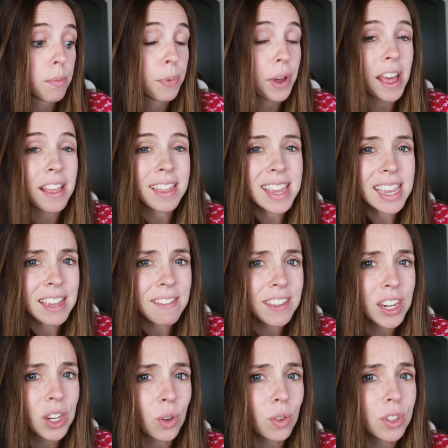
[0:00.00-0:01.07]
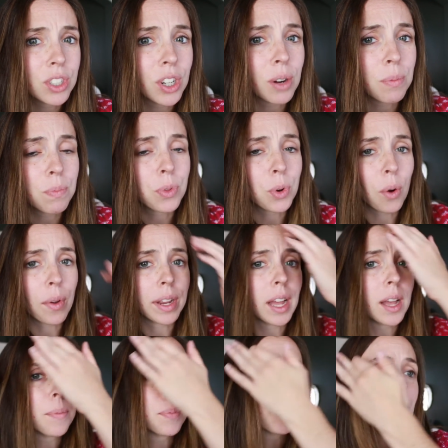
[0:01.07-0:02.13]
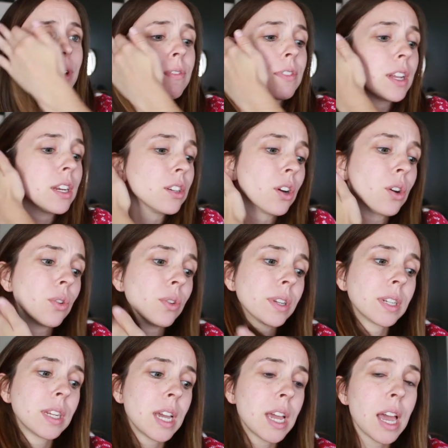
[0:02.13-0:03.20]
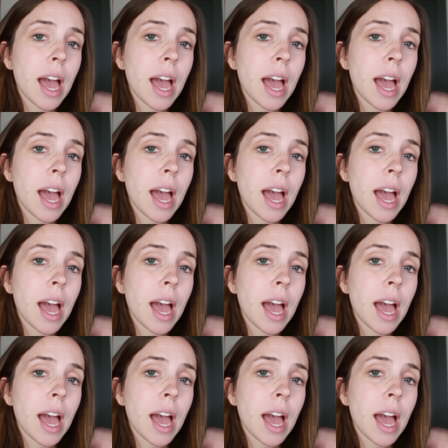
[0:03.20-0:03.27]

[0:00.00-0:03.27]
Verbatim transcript: But I think if they don't start throwing up or if they don't